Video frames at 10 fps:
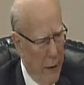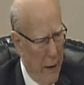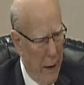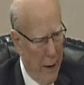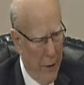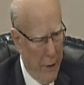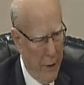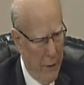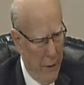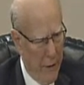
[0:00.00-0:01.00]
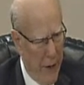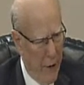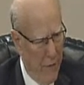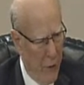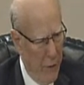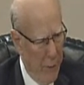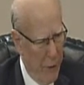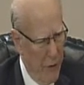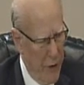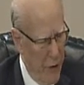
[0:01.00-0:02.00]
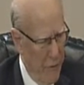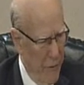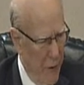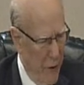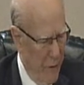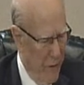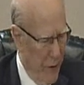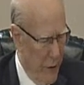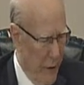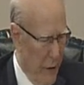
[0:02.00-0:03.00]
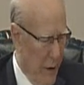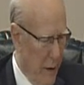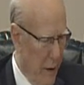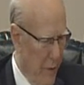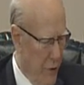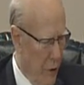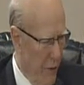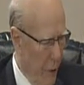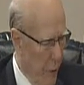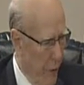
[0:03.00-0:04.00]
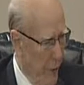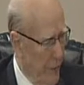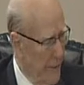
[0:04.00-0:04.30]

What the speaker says: and thank you for the privilege of serving with you.